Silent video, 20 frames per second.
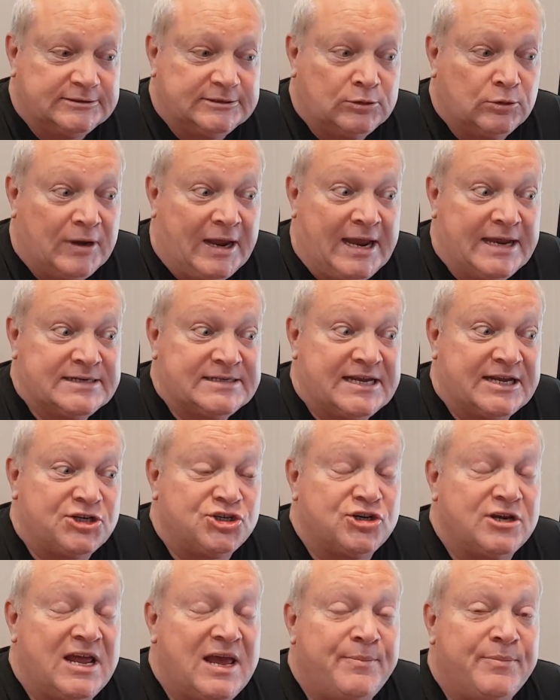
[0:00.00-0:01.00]
or as
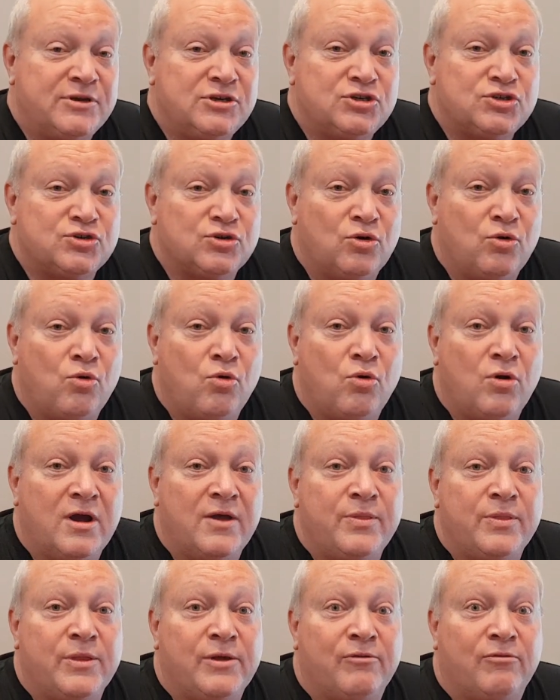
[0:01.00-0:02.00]
action happens, or
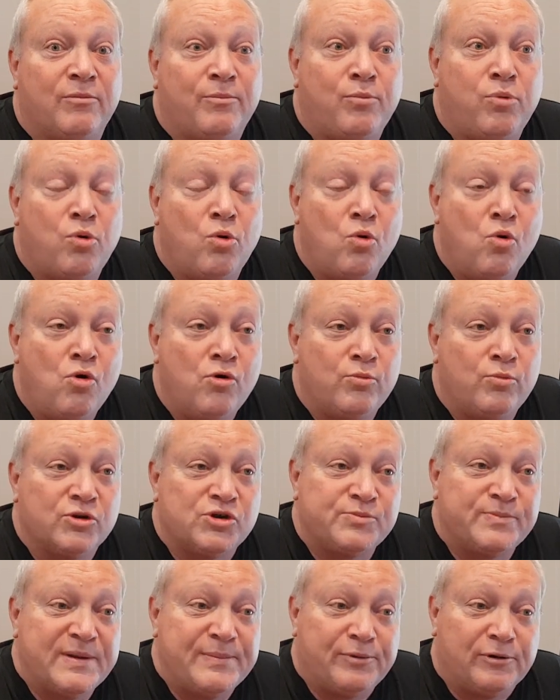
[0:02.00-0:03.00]
in their report,
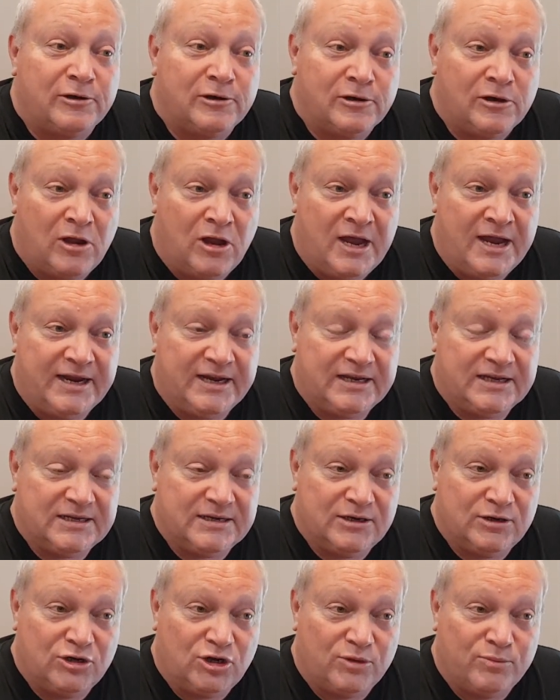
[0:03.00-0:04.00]
which people like,
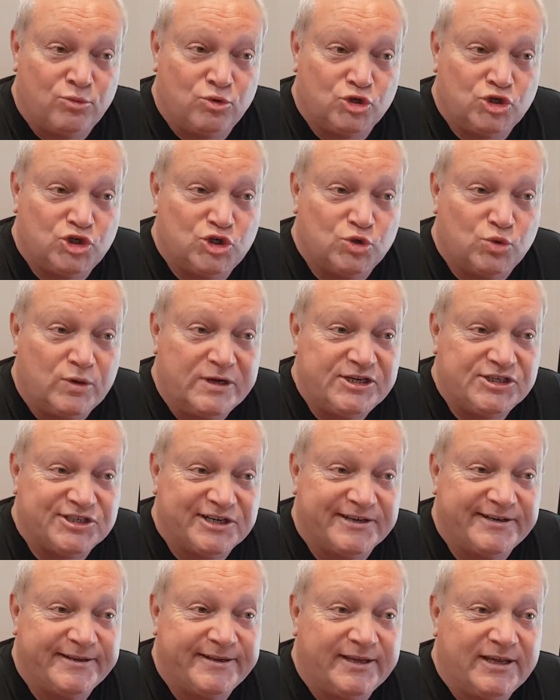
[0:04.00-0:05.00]
a lot more choice,
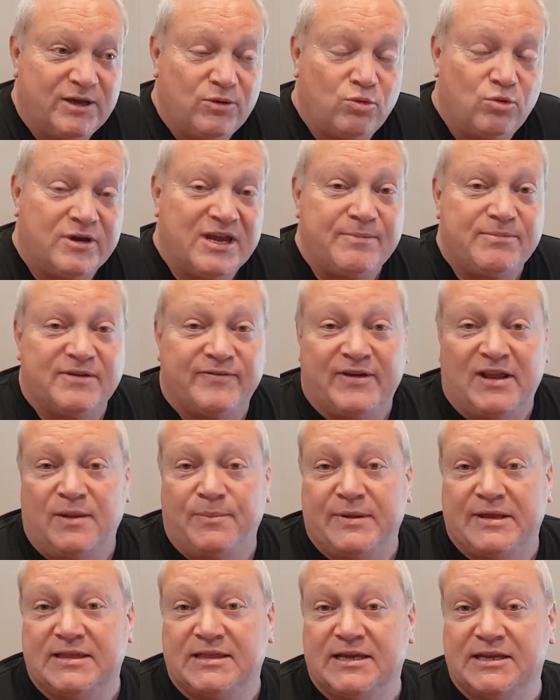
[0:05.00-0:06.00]
and we'll keep
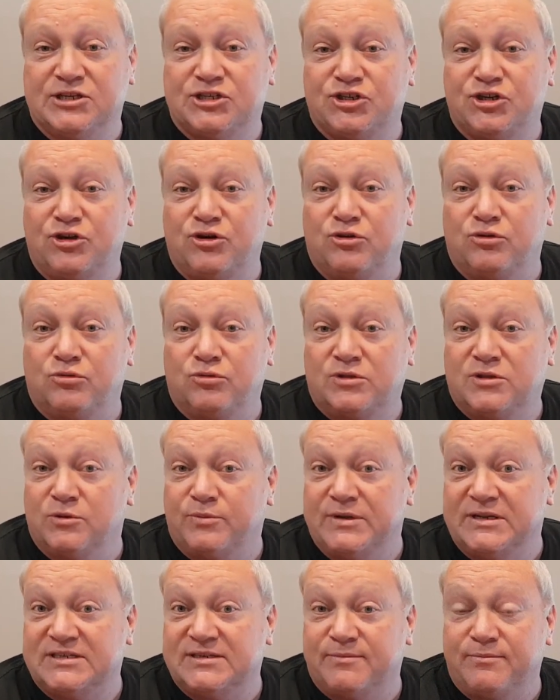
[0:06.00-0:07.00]
developing things too. There'll
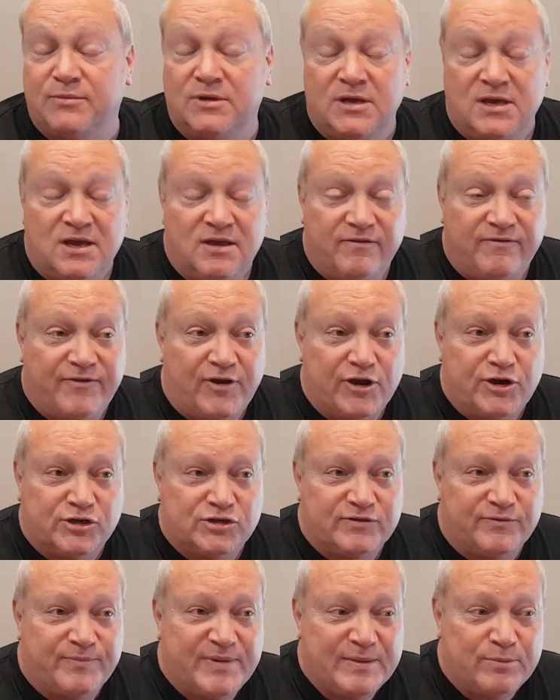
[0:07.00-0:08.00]
be some
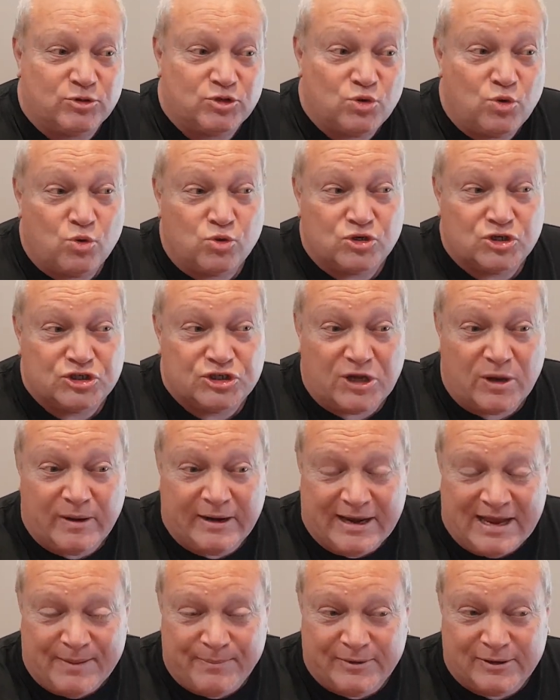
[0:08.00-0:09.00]
photos of people's horses
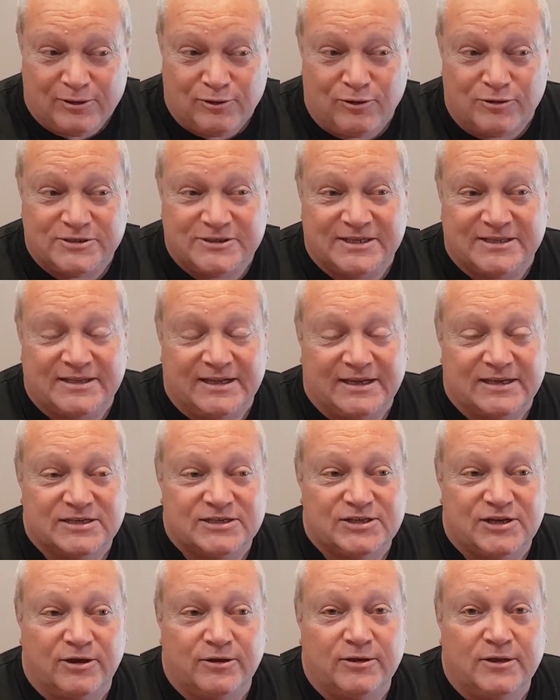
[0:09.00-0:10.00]
going up and lots of things,
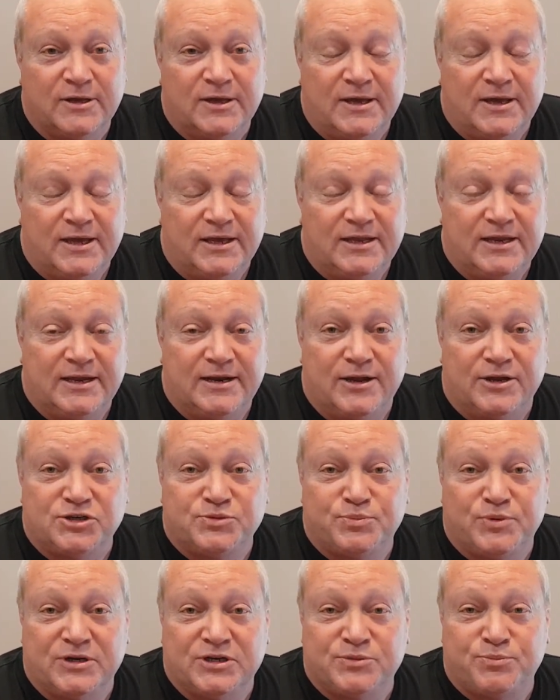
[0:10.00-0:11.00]
so you know,
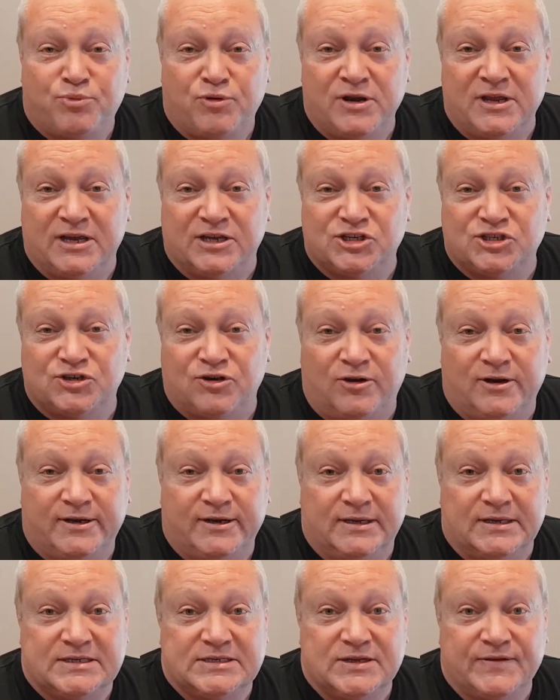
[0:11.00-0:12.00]
it's pretty
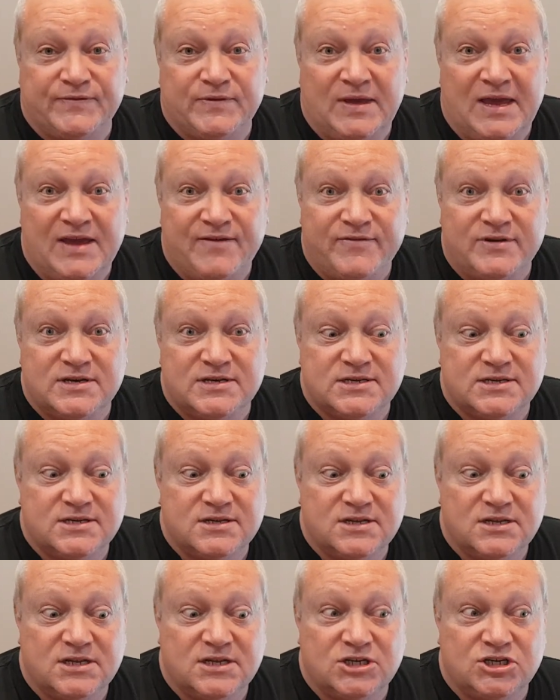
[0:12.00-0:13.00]
exciting. So if you haven't
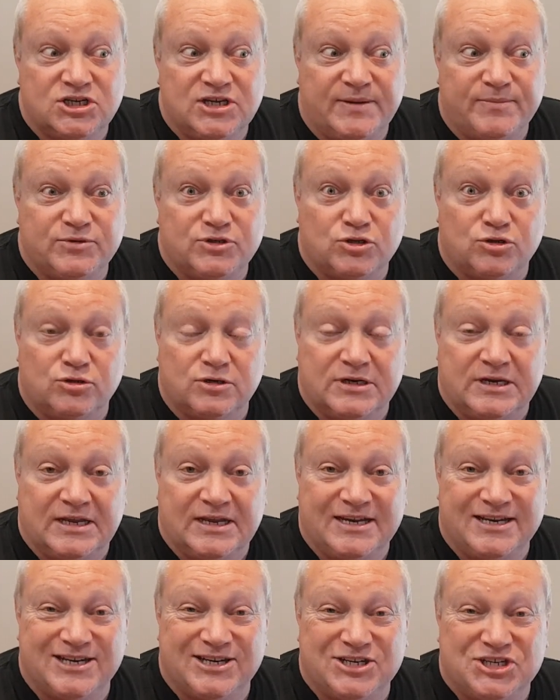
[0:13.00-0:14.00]
jumped on
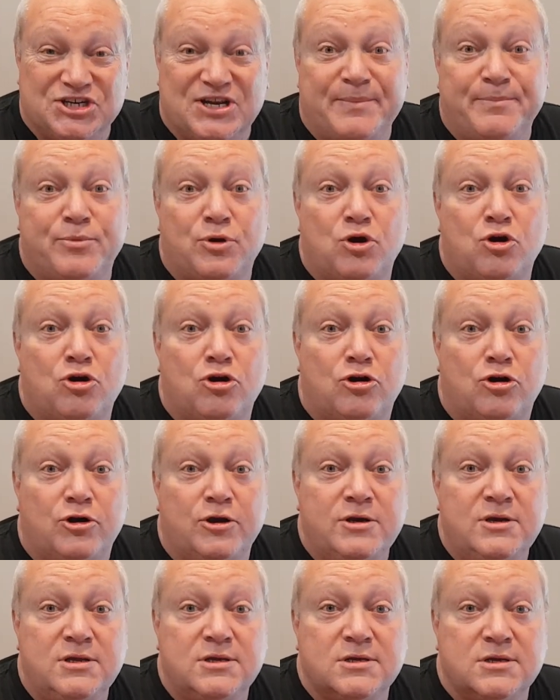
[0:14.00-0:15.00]
yet, jump
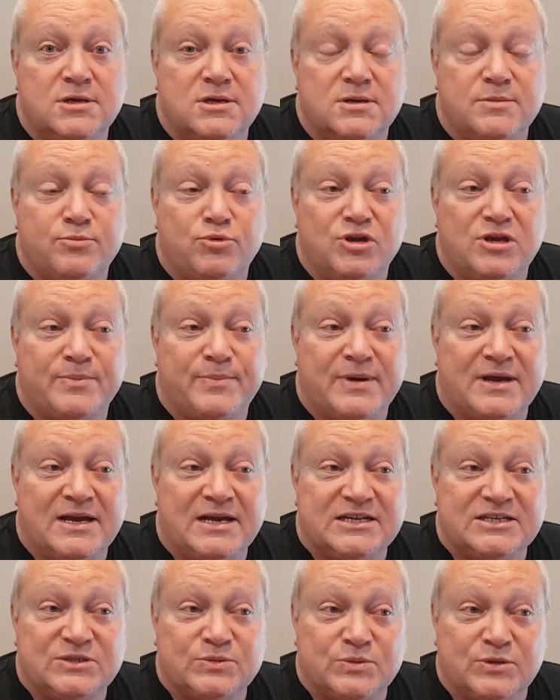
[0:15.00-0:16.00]
on, put your
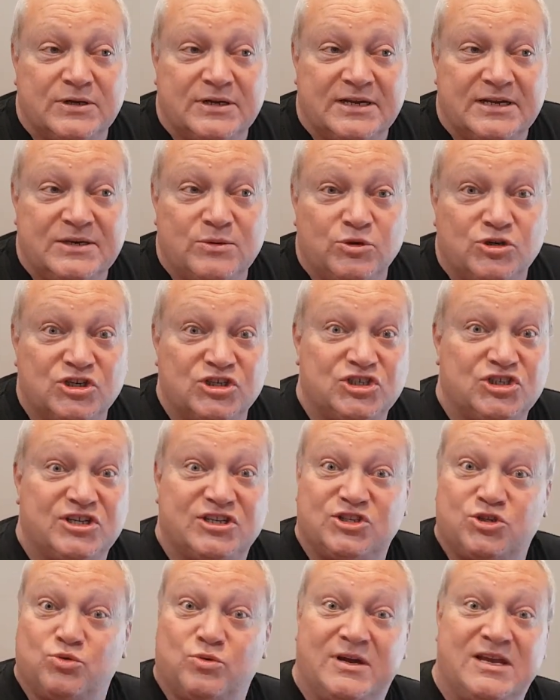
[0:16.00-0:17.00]
password in, which is
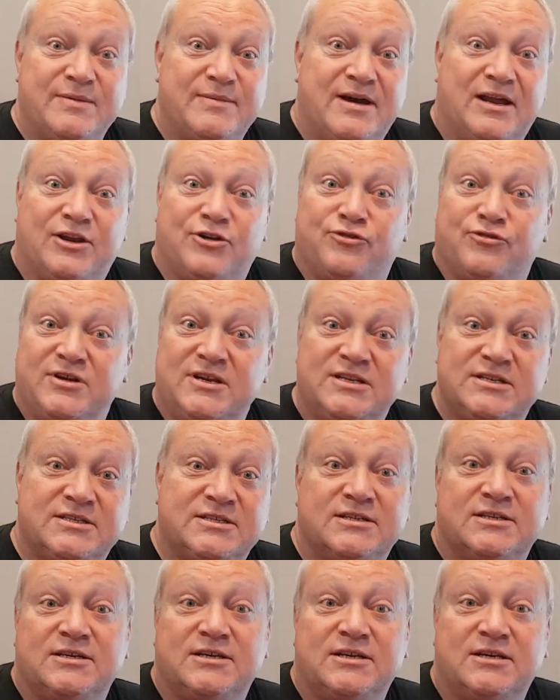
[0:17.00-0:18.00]
just your email
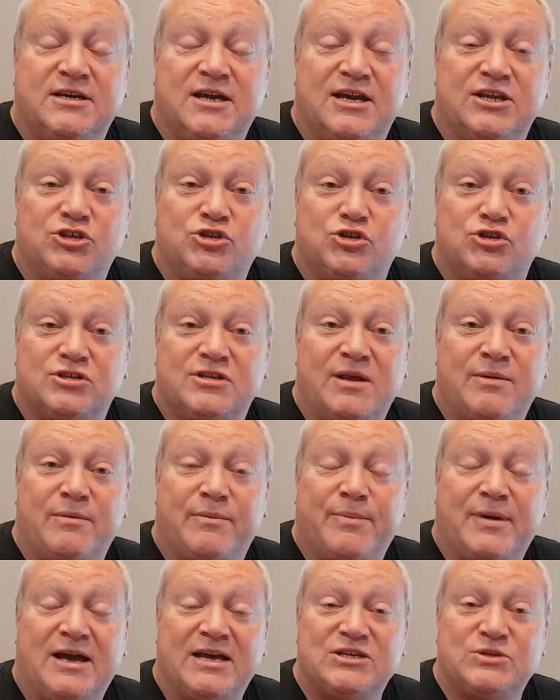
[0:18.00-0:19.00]
address as username and
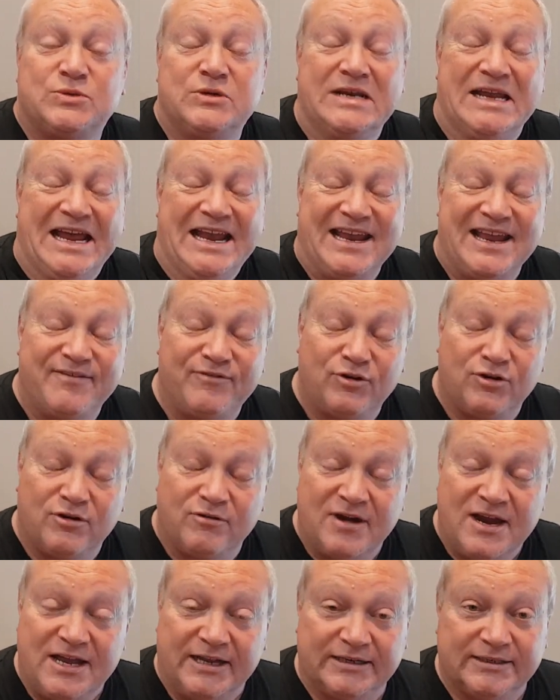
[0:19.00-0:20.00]
password, and have a look
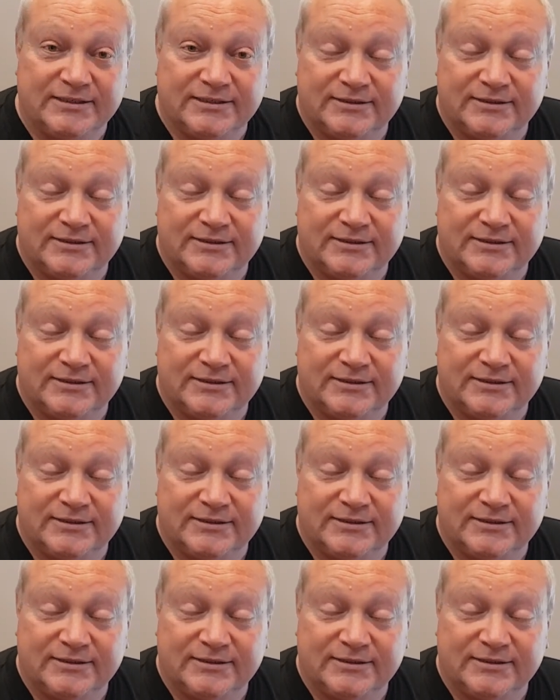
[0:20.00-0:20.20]
around.